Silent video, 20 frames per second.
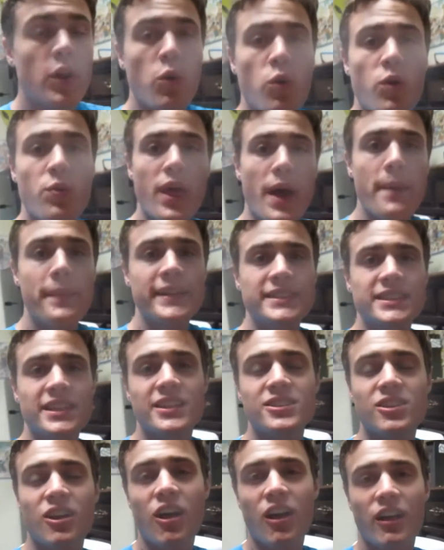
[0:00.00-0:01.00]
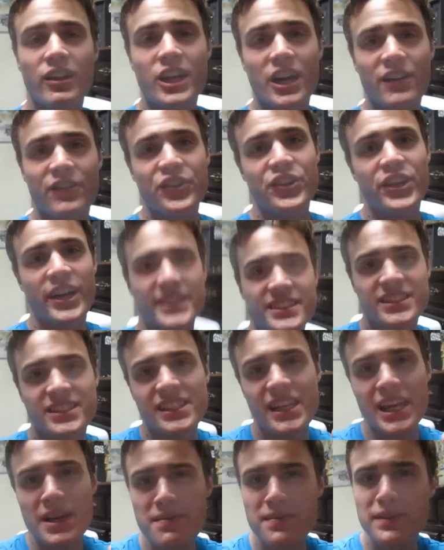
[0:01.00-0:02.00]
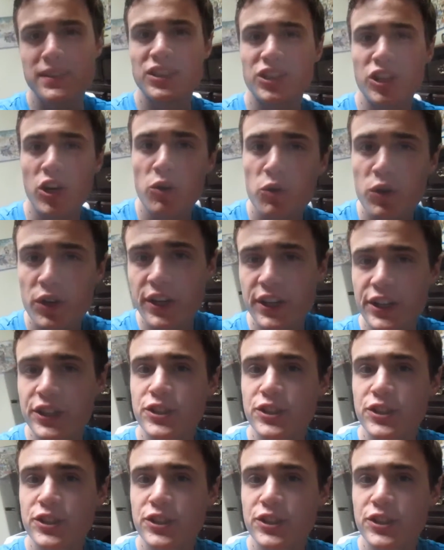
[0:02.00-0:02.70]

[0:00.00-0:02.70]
With that being said, that's all I got for you guys today, but don't worry,